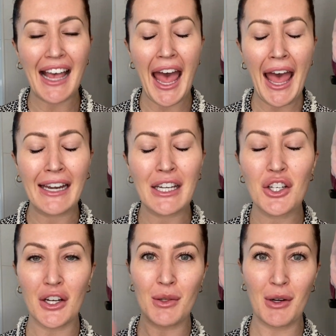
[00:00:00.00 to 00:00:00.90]
and
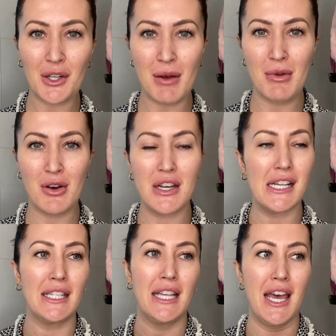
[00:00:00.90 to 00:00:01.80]
just want to jump on
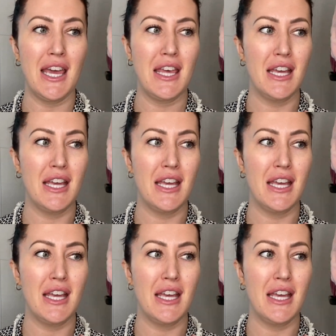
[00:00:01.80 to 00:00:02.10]
and say